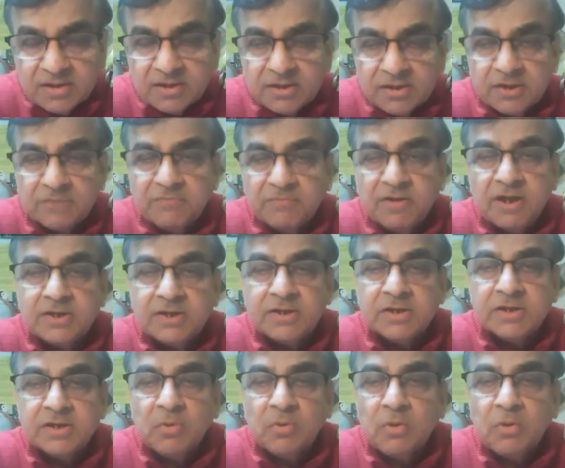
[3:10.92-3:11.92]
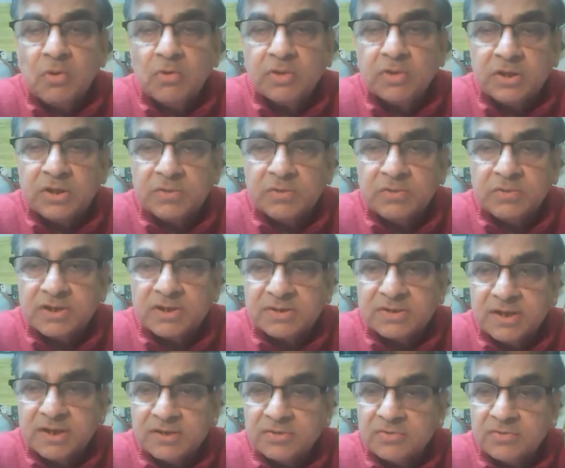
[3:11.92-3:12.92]
Inviting more
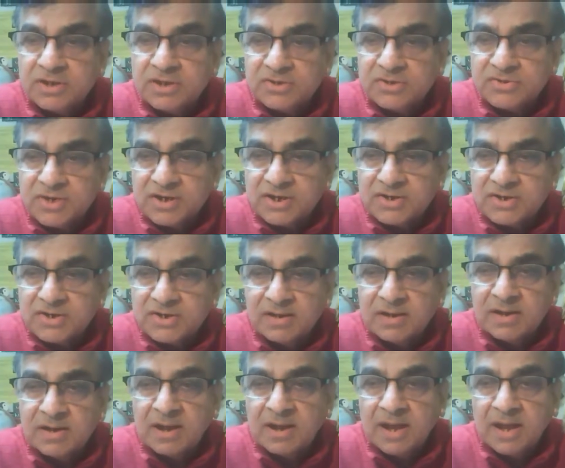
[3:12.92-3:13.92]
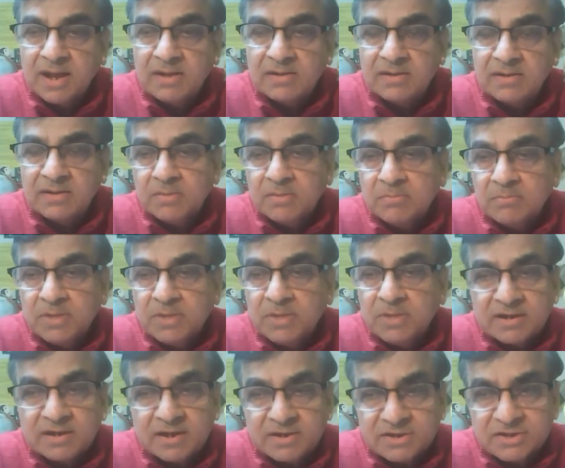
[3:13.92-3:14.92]
US-NATO destruction and
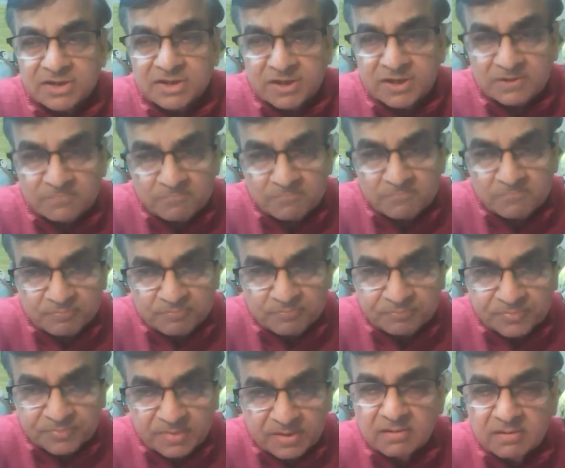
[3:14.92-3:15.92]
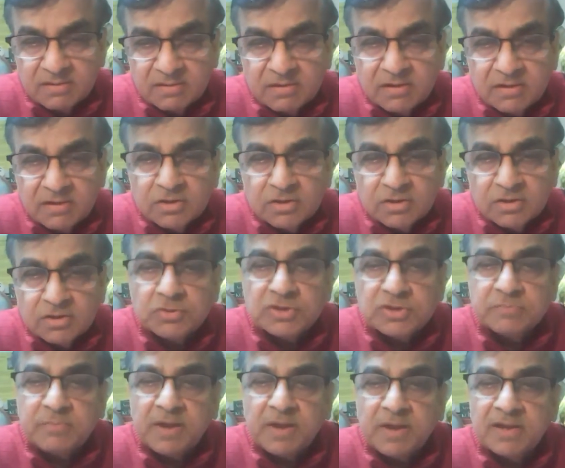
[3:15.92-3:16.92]
militarization. Swiss
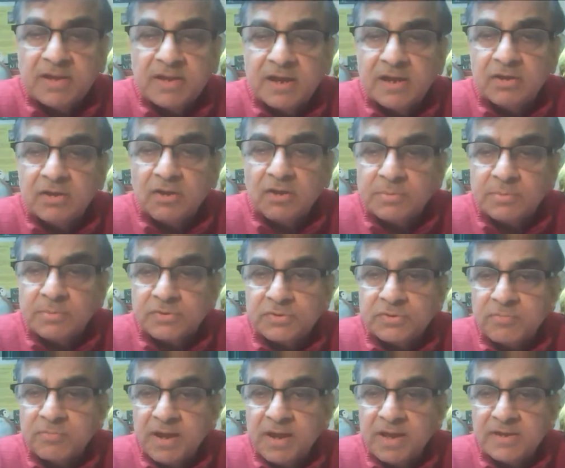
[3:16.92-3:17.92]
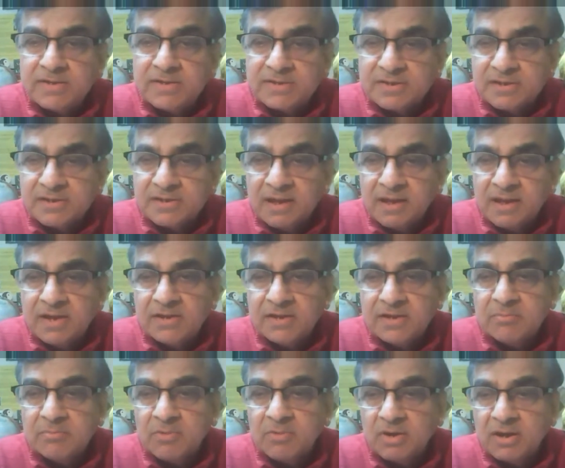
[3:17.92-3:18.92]
bank and offshore banks
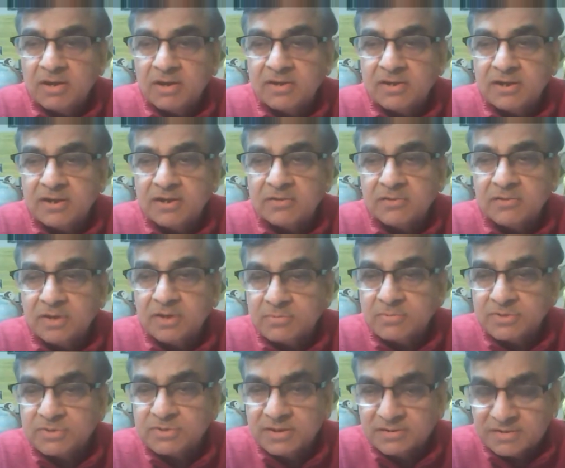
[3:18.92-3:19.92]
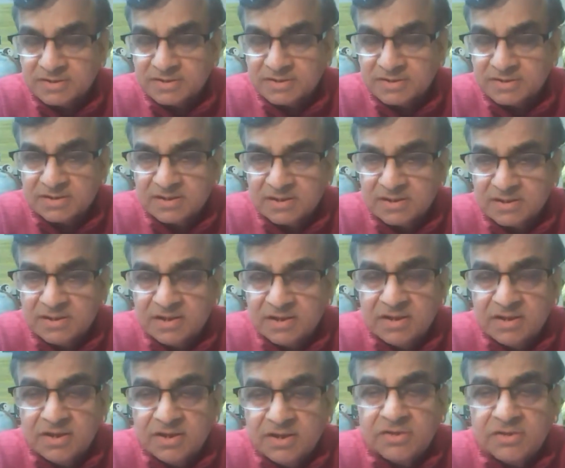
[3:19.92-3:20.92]
hiding monarchical corruptions.
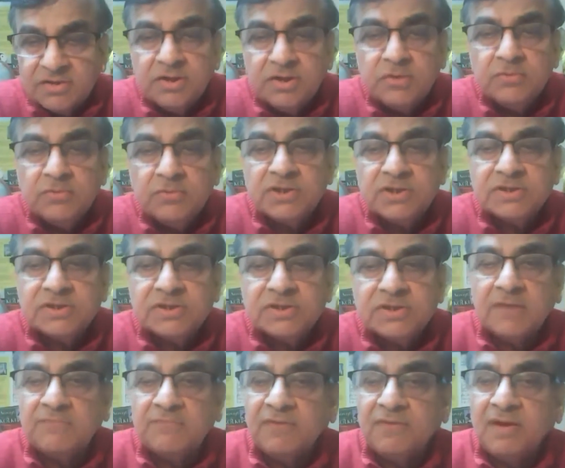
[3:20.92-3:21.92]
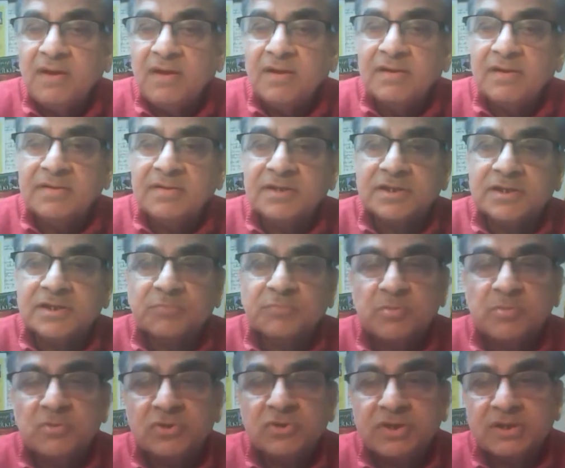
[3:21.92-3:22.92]
New Israel Fund is
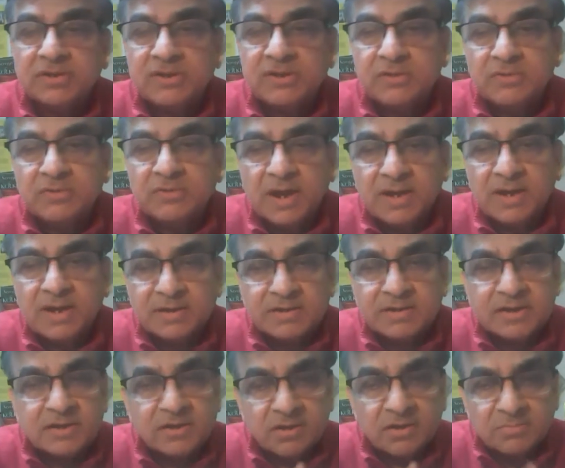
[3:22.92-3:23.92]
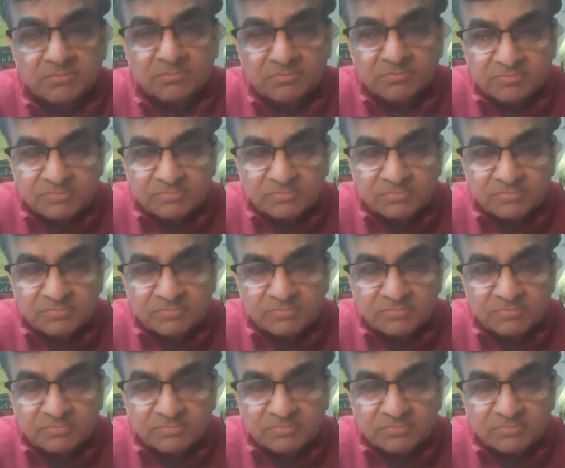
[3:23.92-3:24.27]
promoting the United Kingdom